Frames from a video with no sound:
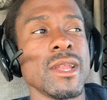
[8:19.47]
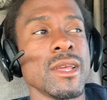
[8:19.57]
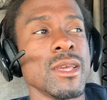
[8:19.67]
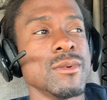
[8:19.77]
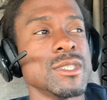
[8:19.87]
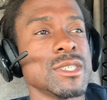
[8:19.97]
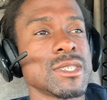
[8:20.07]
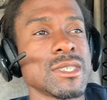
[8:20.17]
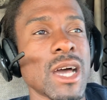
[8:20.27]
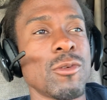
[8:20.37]
And he was
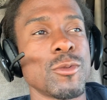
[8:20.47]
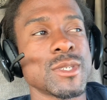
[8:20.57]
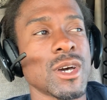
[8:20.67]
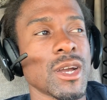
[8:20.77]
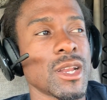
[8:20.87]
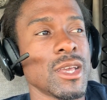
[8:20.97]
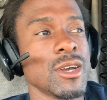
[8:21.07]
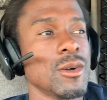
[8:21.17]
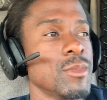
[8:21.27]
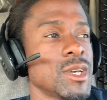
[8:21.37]
just, I remember talking to
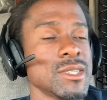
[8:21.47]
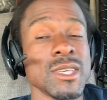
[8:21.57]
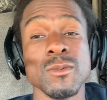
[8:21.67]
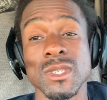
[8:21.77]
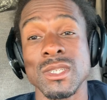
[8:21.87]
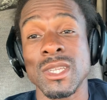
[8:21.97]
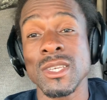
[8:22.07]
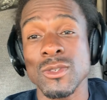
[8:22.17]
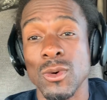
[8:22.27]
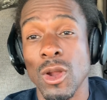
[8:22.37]
him because he was a
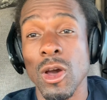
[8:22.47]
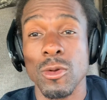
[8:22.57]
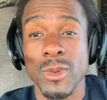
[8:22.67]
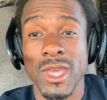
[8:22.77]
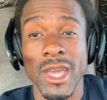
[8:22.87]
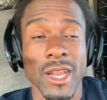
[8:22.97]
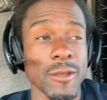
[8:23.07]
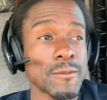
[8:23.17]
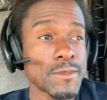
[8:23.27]
diesel and auto mechanic.